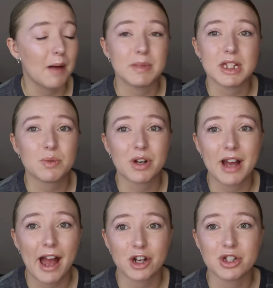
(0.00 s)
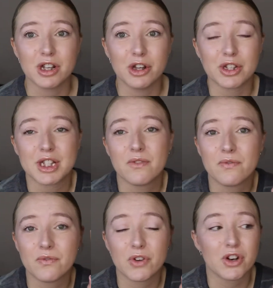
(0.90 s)
This one actually looks
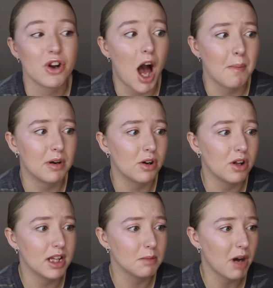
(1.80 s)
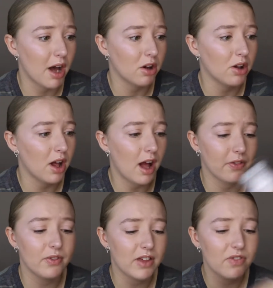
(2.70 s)
phenomenal in the bottle.
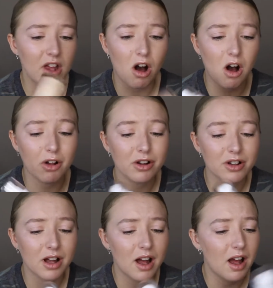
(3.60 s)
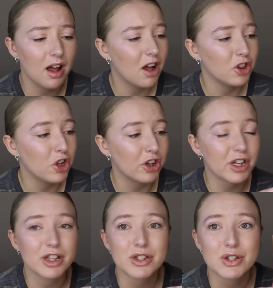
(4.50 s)
Like they all
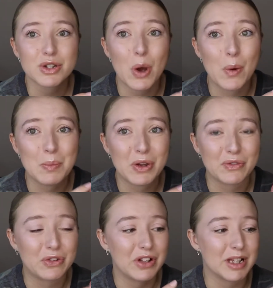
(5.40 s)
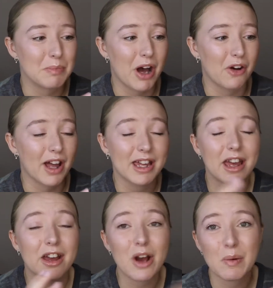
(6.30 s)
look so beautiful in the bottle. I
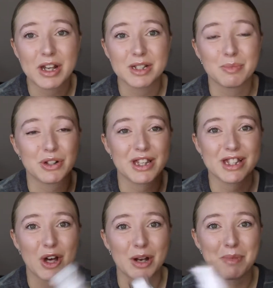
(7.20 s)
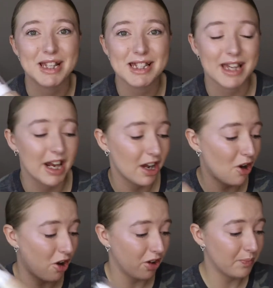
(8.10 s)
cannot wait to put these on my skin at
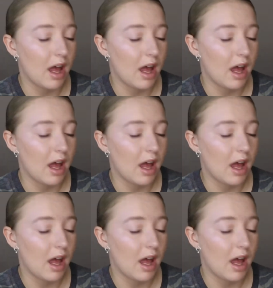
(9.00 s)
all.